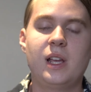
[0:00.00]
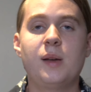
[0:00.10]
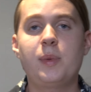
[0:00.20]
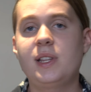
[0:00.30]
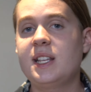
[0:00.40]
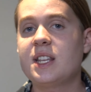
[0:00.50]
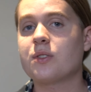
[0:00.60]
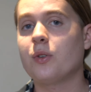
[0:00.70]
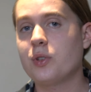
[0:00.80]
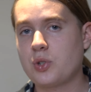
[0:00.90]
But this is
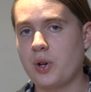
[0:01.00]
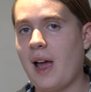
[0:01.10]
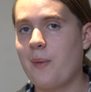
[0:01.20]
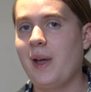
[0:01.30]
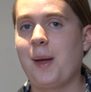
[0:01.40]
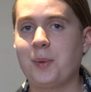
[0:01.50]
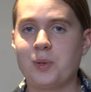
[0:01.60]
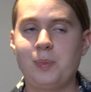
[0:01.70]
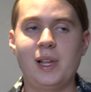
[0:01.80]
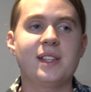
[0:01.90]
also how we're able
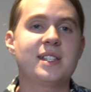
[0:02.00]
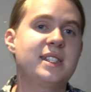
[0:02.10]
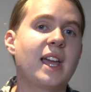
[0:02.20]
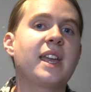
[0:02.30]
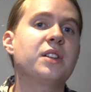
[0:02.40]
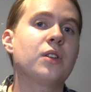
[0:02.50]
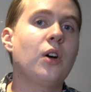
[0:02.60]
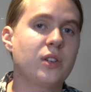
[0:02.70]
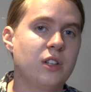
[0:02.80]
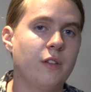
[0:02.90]
to play the second
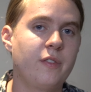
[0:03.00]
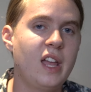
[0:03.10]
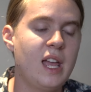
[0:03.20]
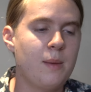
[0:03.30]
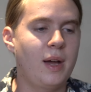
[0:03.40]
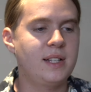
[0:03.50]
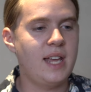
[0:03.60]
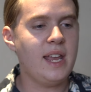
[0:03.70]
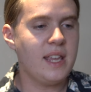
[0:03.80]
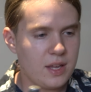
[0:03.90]
octave, by
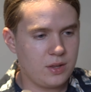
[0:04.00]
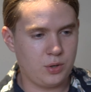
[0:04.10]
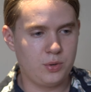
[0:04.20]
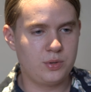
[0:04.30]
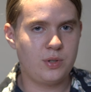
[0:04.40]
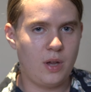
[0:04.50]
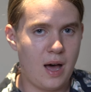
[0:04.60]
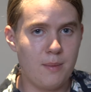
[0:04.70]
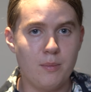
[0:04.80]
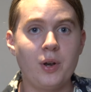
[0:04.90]
taking those
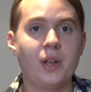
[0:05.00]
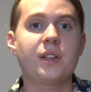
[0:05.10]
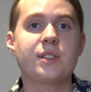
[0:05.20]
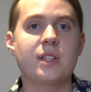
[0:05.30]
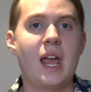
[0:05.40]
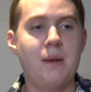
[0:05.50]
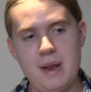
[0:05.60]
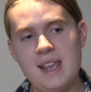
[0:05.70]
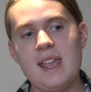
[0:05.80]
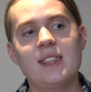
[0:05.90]
harmonics and
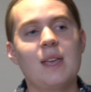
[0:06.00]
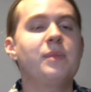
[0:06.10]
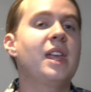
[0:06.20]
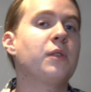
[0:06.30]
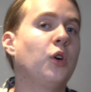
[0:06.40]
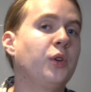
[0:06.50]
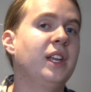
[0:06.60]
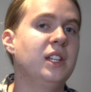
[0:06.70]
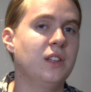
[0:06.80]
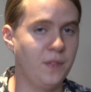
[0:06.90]
making them their own
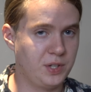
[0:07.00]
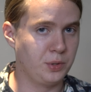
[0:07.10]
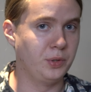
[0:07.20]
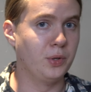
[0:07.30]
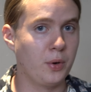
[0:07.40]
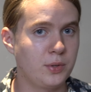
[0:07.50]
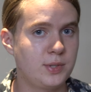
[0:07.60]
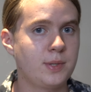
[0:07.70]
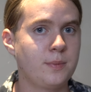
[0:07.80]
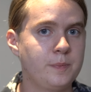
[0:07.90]
individual
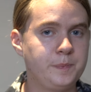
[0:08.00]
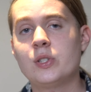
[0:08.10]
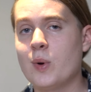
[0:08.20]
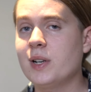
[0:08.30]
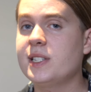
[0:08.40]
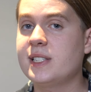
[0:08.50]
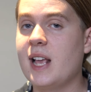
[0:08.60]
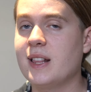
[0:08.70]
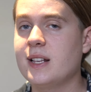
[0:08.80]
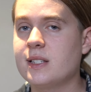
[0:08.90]
notes. To
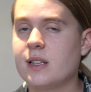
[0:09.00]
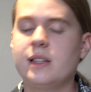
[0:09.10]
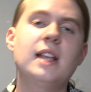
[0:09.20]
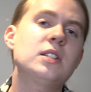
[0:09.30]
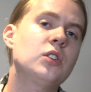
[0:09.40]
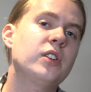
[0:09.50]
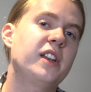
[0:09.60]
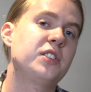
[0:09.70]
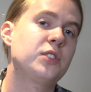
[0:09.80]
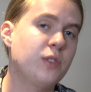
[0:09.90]
understand this, let's look at
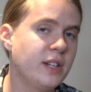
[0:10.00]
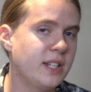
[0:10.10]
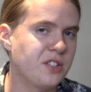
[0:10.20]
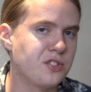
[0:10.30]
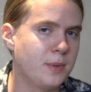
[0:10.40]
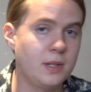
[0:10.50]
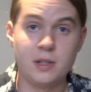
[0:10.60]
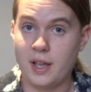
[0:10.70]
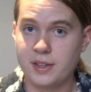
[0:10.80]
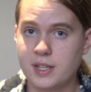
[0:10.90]
a stringed
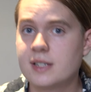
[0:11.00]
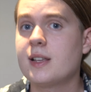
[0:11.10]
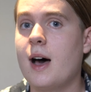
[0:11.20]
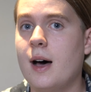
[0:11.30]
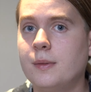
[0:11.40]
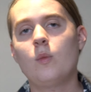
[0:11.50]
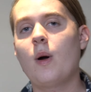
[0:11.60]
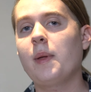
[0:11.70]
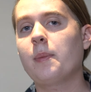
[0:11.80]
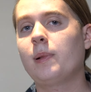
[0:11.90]
instrument like the guitar.
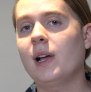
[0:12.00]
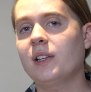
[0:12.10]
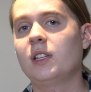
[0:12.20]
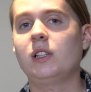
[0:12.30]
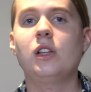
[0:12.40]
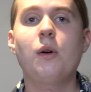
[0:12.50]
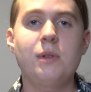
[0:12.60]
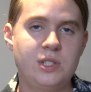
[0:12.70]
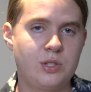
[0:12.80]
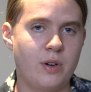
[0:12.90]
When we pluck the
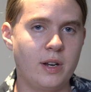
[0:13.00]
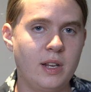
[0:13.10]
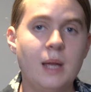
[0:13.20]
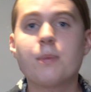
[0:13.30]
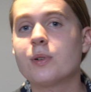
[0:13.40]
lowest string, it